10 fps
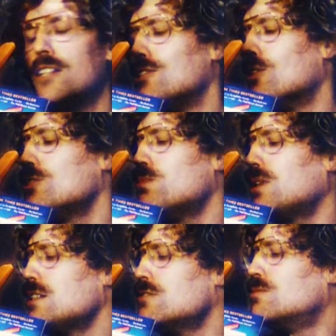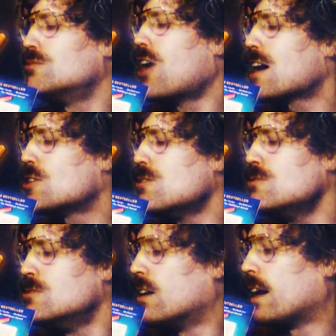"Don't you believe him,
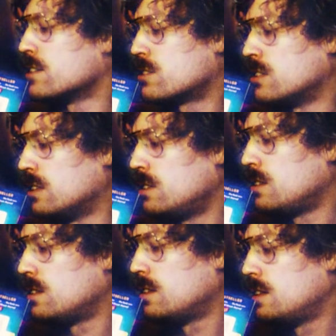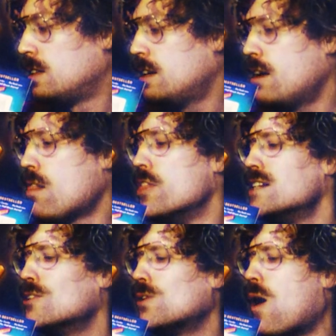Rocco?" I said. They
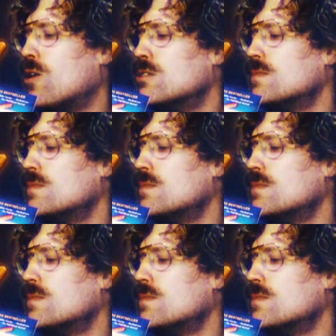took all